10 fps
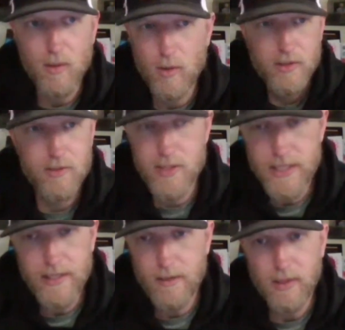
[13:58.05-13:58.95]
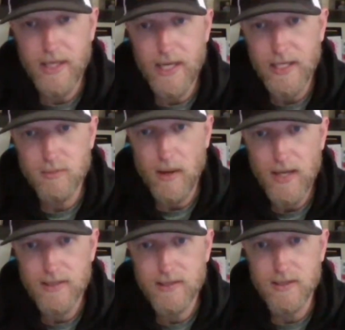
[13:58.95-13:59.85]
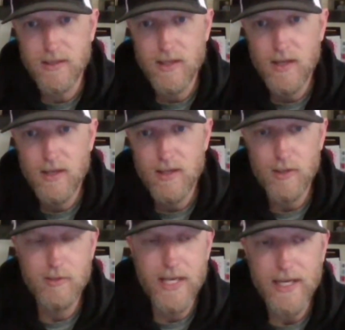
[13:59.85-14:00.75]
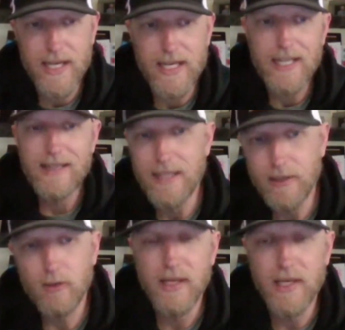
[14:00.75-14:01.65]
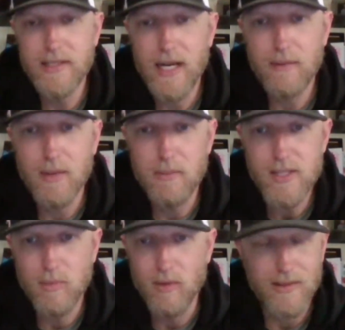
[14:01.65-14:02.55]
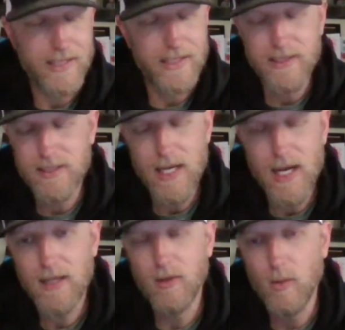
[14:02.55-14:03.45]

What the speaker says: Or are you just sitting there playing Xbox and you dedicate a little bit of time to baseball? Like, it's not going to